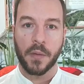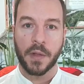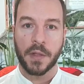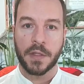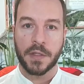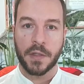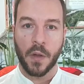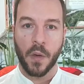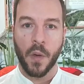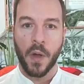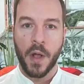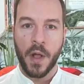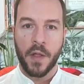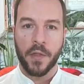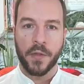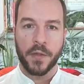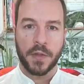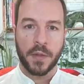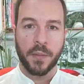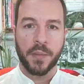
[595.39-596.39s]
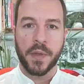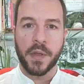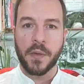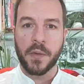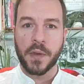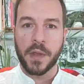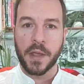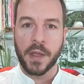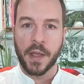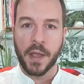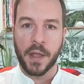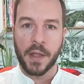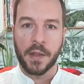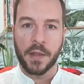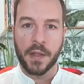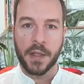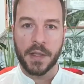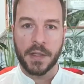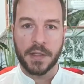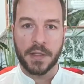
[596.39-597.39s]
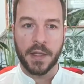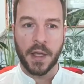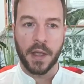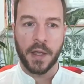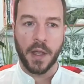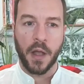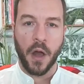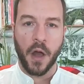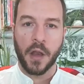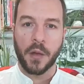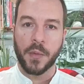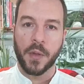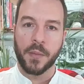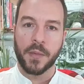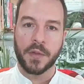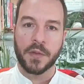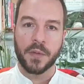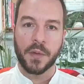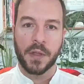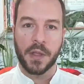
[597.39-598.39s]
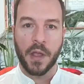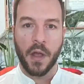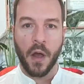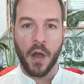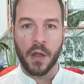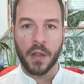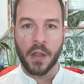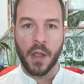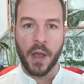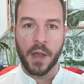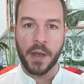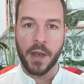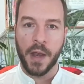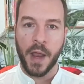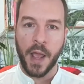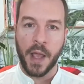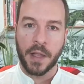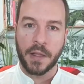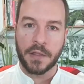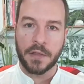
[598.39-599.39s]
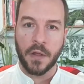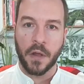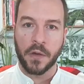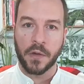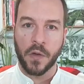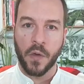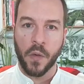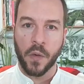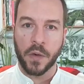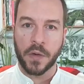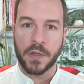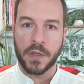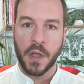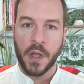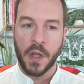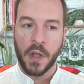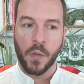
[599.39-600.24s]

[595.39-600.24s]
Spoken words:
And so there's a beauty in this dichotomy between the online and hands-on course,